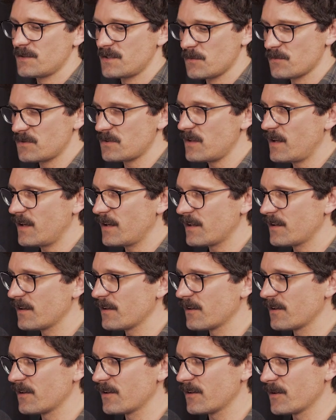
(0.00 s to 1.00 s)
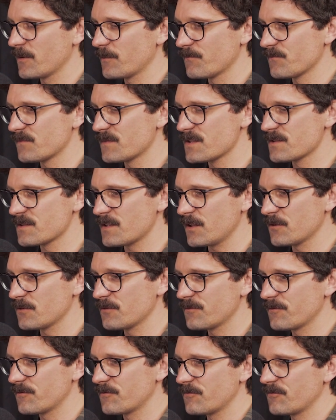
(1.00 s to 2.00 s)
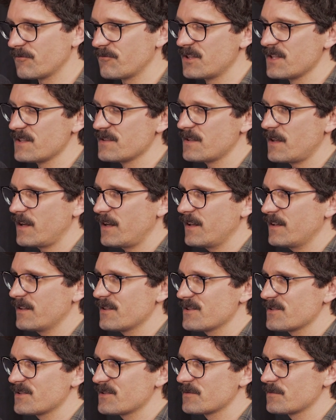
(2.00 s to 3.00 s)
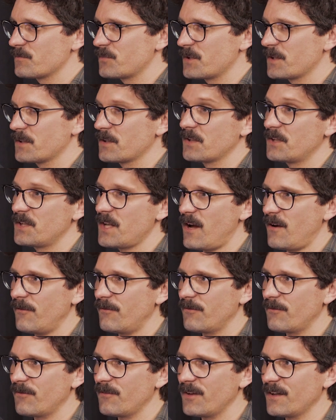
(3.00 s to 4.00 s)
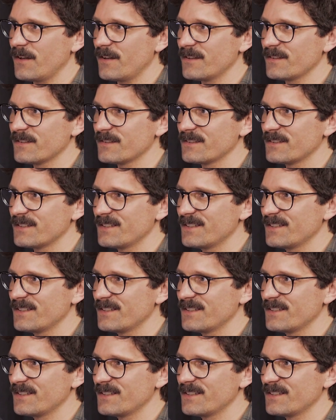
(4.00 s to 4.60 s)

seems like this kind of design is pretty tough and